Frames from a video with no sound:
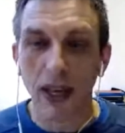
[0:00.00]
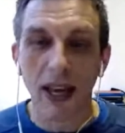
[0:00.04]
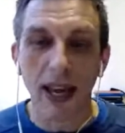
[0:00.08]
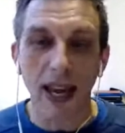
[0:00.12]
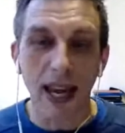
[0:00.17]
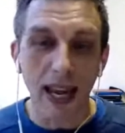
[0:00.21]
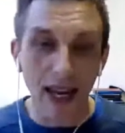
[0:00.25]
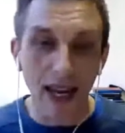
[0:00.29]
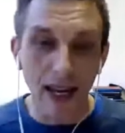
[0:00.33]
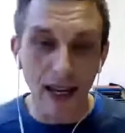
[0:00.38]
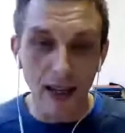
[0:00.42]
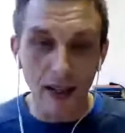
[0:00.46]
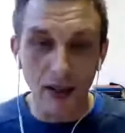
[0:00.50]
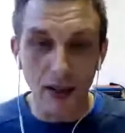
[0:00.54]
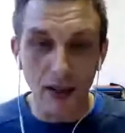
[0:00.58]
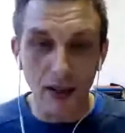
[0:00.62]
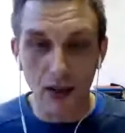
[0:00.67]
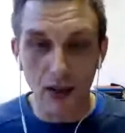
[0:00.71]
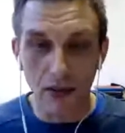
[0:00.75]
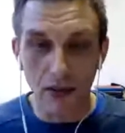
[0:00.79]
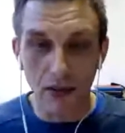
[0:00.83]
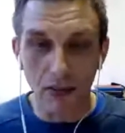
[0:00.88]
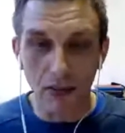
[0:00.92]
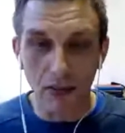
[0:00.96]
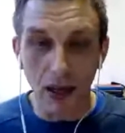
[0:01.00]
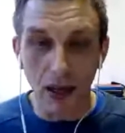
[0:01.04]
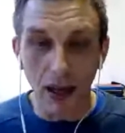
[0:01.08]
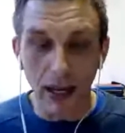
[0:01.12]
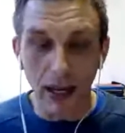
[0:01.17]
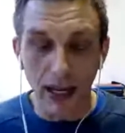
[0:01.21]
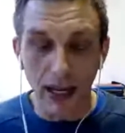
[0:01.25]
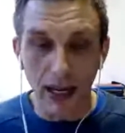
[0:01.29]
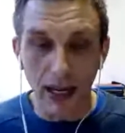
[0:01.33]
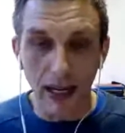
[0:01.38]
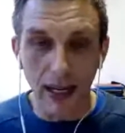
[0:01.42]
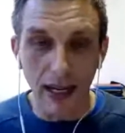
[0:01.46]
is the
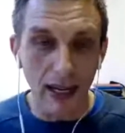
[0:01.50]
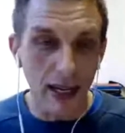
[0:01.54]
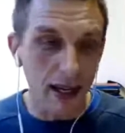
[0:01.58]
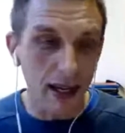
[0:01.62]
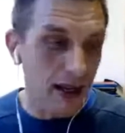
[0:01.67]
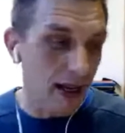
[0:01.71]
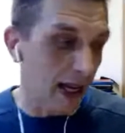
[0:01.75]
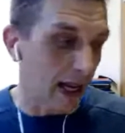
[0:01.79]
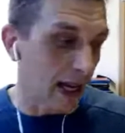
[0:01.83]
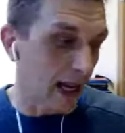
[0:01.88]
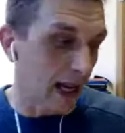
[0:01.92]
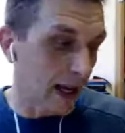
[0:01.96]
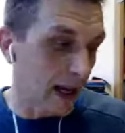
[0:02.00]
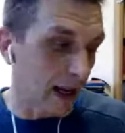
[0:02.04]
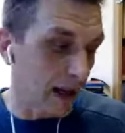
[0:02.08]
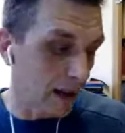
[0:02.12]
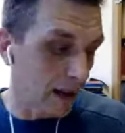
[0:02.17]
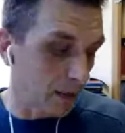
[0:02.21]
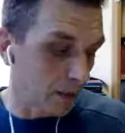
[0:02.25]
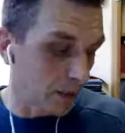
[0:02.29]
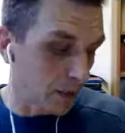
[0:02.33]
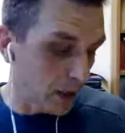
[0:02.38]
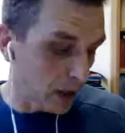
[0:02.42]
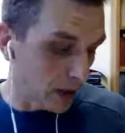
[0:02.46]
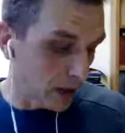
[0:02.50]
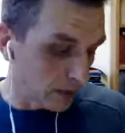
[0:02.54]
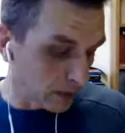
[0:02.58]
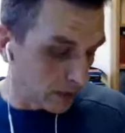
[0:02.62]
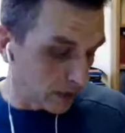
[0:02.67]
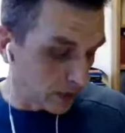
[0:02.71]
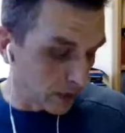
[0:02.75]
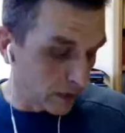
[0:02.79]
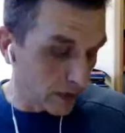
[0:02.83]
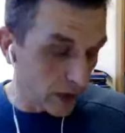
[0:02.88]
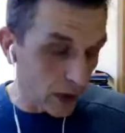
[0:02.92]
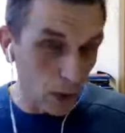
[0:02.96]
likely
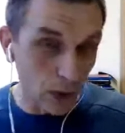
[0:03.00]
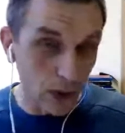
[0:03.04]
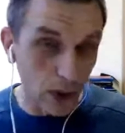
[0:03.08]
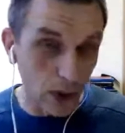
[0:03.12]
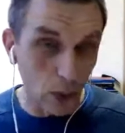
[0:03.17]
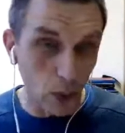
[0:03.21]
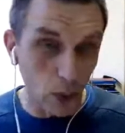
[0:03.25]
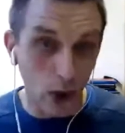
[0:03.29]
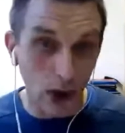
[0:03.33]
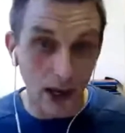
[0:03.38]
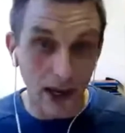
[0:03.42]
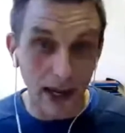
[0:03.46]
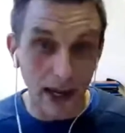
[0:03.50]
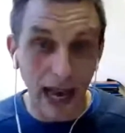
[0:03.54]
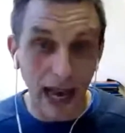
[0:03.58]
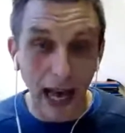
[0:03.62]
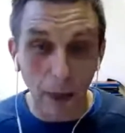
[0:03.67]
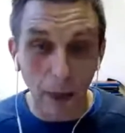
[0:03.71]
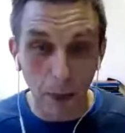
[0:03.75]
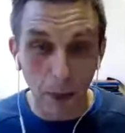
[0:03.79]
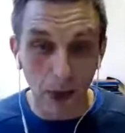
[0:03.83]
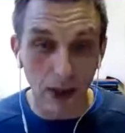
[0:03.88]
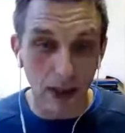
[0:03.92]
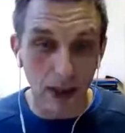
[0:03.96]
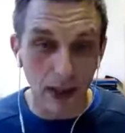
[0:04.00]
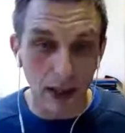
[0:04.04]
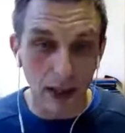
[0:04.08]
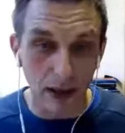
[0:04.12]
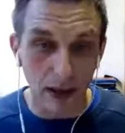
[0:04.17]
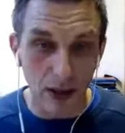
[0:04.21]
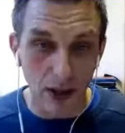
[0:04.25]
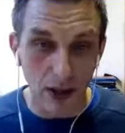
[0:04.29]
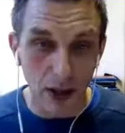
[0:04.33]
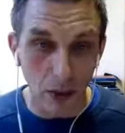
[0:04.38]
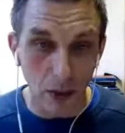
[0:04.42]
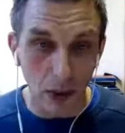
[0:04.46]
view that what had happened in the
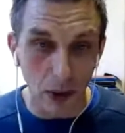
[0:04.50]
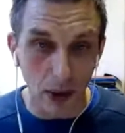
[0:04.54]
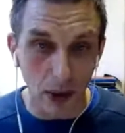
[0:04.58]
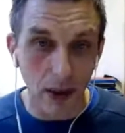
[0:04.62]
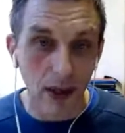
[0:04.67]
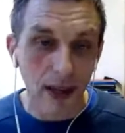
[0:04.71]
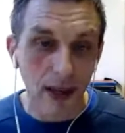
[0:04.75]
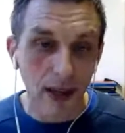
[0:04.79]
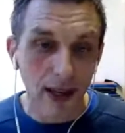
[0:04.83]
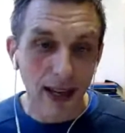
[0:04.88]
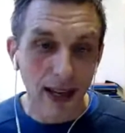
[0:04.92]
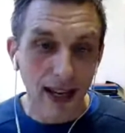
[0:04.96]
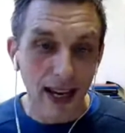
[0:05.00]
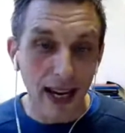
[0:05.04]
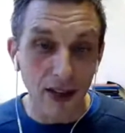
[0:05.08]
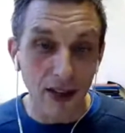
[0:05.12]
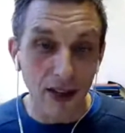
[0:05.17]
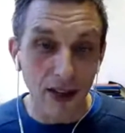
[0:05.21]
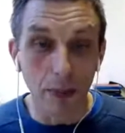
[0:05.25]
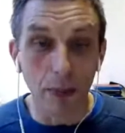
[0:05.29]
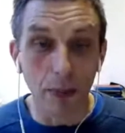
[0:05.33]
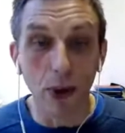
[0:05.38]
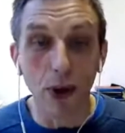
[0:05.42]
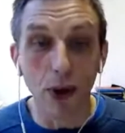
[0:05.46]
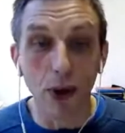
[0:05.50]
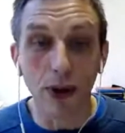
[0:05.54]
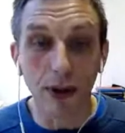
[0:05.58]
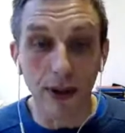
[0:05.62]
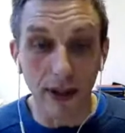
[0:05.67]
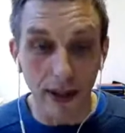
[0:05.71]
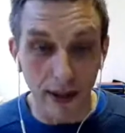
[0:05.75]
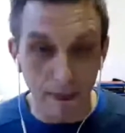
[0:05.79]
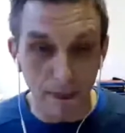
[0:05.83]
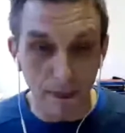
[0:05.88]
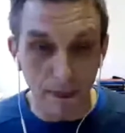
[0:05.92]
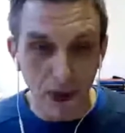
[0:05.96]
duel is a
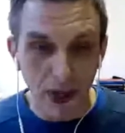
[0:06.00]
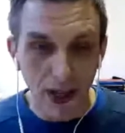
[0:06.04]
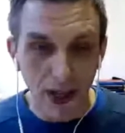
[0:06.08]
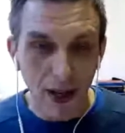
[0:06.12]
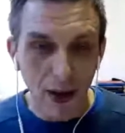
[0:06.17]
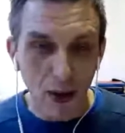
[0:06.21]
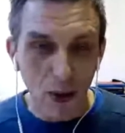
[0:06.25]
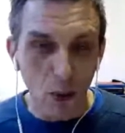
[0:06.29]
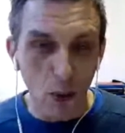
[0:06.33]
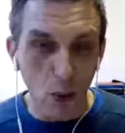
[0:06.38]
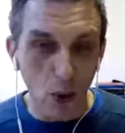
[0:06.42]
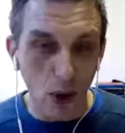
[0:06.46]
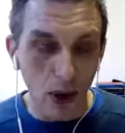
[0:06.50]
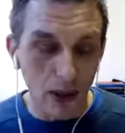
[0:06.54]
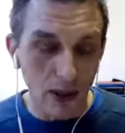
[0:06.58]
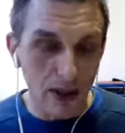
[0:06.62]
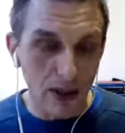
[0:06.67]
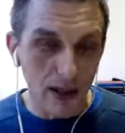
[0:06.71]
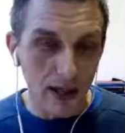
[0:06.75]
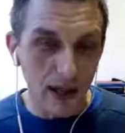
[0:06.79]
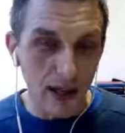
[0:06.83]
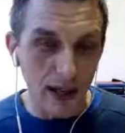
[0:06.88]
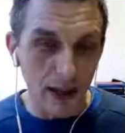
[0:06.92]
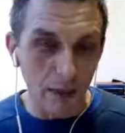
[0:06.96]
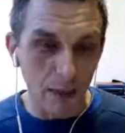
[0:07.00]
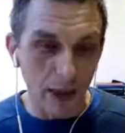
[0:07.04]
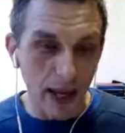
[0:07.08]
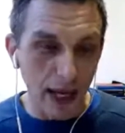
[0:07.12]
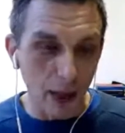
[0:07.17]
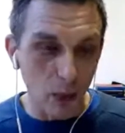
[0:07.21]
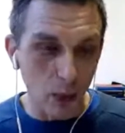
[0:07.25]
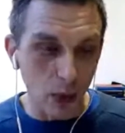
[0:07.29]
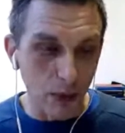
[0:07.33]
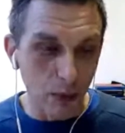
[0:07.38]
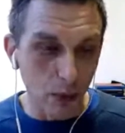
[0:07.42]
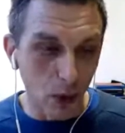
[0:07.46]
murder. What
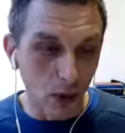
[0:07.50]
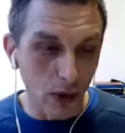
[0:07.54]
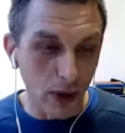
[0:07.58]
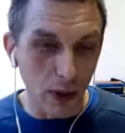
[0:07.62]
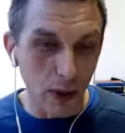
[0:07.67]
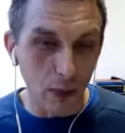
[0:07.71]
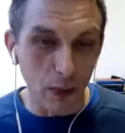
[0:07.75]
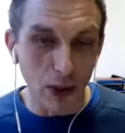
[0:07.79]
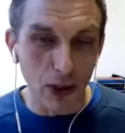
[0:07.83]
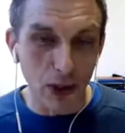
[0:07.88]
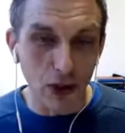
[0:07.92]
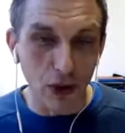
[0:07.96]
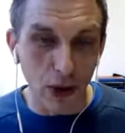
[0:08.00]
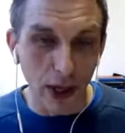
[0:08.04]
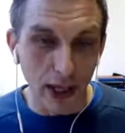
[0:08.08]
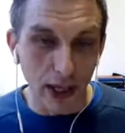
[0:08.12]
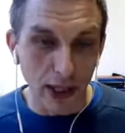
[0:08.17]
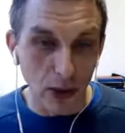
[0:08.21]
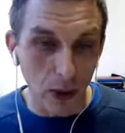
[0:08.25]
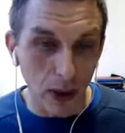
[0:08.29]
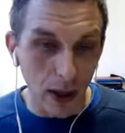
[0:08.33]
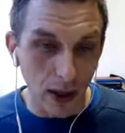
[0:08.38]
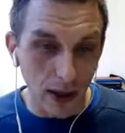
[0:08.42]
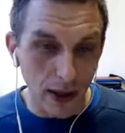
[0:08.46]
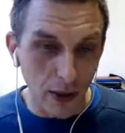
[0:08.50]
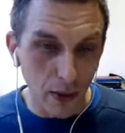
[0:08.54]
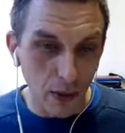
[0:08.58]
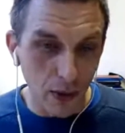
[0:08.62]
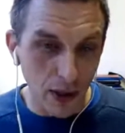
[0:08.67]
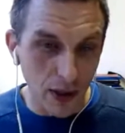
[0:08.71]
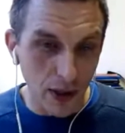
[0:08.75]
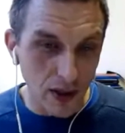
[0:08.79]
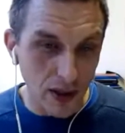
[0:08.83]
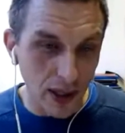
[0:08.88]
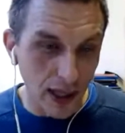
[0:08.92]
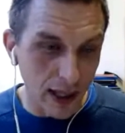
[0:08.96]
Edward Morgan was trying to argue,
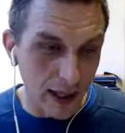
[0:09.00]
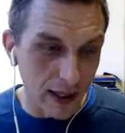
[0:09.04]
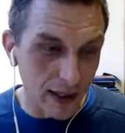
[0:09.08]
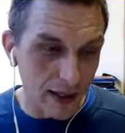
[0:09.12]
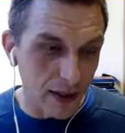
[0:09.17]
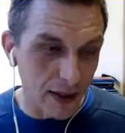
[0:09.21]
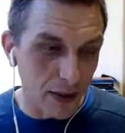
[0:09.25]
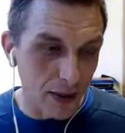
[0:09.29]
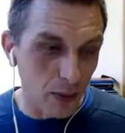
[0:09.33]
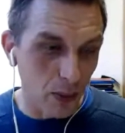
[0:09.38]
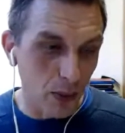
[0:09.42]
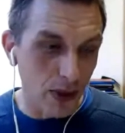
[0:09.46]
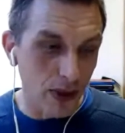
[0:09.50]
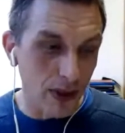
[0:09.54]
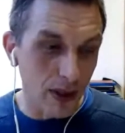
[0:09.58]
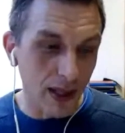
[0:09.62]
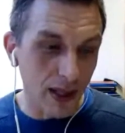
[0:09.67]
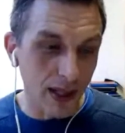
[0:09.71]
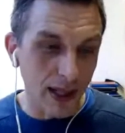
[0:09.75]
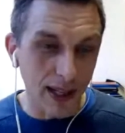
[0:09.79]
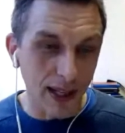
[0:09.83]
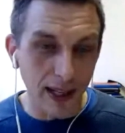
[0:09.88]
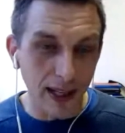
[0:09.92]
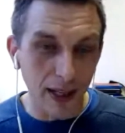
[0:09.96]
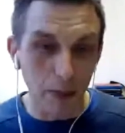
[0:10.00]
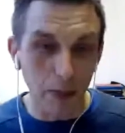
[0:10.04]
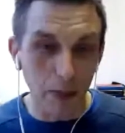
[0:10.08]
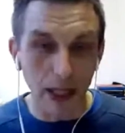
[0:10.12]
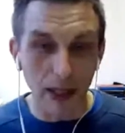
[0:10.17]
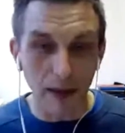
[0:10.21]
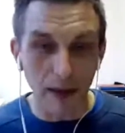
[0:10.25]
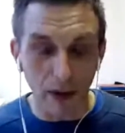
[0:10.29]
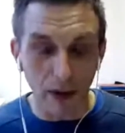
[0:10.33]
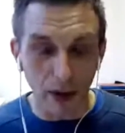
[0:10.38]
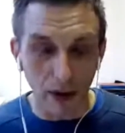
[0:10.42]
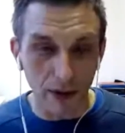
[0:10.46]
the assailant, was that he had been
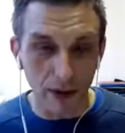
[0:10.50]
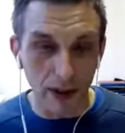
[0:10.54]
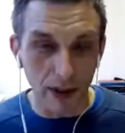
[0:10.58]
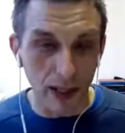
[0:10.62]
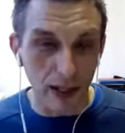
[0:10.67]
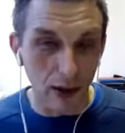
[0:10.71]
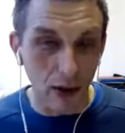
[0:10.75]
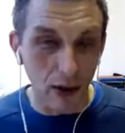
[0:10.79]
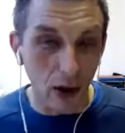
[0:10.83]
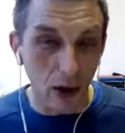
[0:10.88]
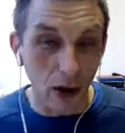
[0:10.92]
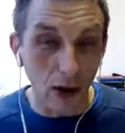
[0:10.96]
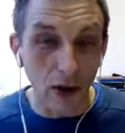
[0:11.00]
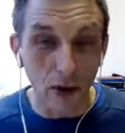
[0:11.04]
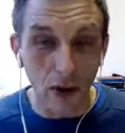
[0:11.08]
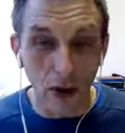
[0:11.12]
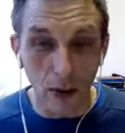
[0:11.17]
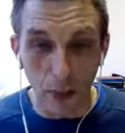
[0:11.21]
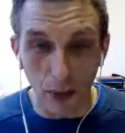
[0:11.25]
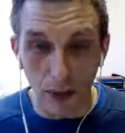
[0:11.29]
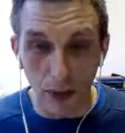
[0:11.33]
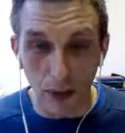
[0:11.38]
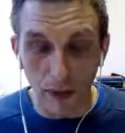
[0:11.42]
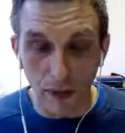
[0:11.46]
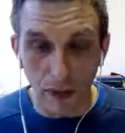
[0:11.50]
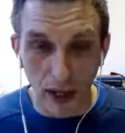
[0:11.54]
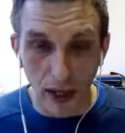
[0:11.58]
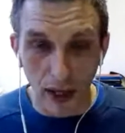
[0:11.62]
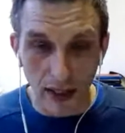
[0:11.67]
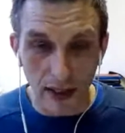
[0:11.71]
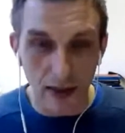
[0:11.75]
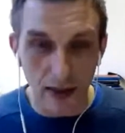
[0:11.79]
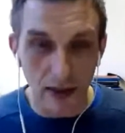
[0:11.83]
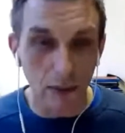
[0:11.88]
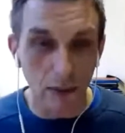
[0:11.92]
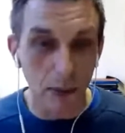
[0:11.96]
involved in an honorable
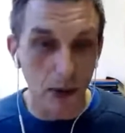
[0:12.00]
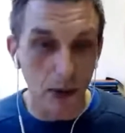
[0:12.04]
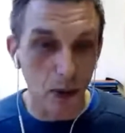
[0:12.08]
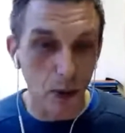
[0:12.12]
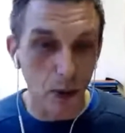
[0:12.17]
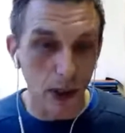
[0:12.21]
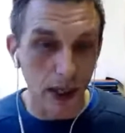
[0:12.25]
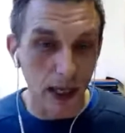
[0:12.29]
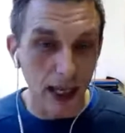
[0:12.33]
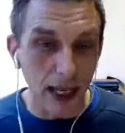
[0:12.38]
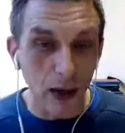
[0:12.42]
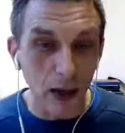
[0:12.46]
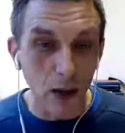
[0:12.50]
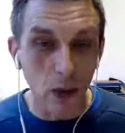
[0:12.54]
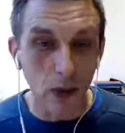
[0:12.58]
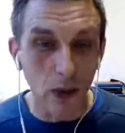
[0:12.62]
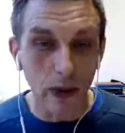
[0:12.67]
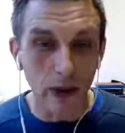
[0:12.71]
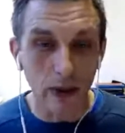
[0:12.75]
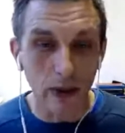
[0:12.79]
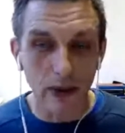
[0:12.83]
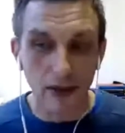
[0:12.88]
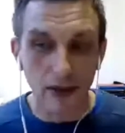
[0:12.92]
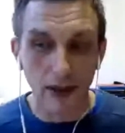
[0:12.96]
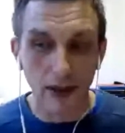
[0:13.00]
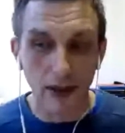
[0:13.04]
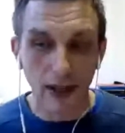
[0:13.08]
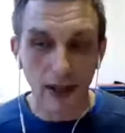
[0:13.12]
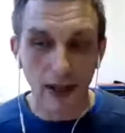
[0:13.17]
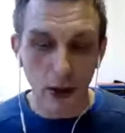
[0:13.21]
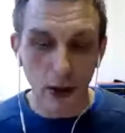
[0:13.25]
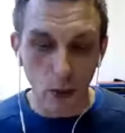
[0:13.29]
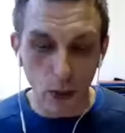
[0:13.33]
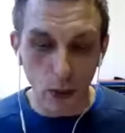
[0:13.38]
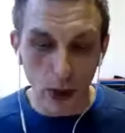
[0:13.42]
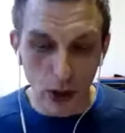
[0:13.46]
fight between equals,
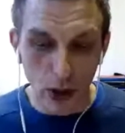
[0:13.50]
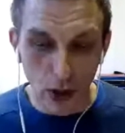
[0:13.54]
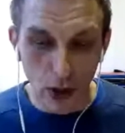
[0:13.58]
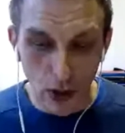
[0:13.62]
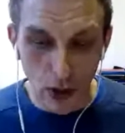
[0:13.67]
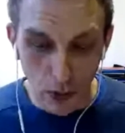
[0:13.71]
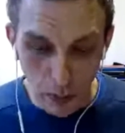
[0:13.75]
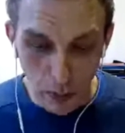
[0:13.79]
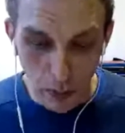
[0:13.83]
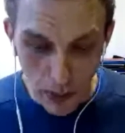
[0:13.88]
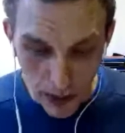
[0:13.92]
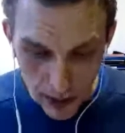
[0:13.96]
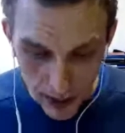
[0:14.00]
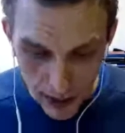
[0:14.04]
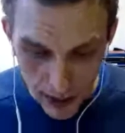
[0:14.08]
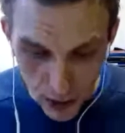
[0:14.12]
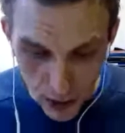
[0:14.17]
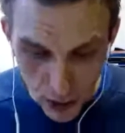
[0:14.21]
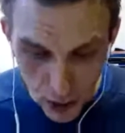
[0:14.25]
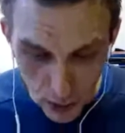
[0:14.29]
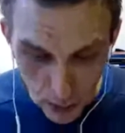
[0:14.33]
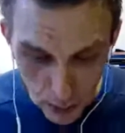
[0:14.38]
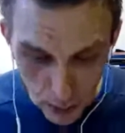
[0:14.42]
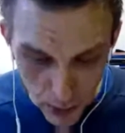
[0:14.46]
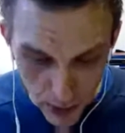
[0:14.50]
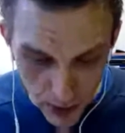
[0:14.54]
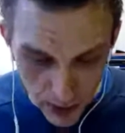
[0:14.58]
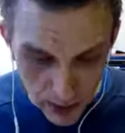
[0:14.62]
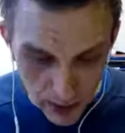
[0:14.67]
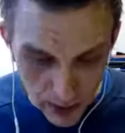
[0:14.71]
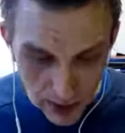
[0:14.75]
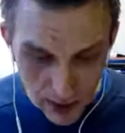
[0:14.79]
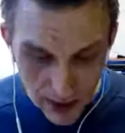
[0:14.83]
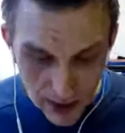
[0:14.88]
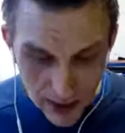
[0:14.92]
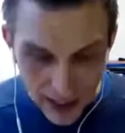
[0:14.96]
which should be
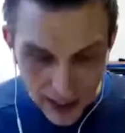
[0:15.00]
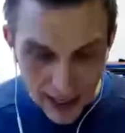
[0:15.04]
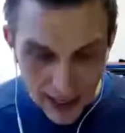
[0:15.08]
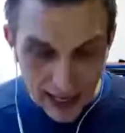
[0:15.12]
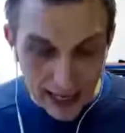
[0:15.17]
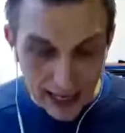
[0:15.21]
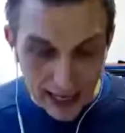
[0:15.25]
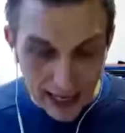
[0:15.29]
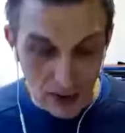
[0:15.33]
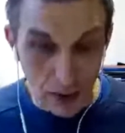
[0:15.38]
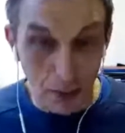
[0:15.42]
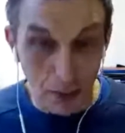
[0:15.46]
interpreted as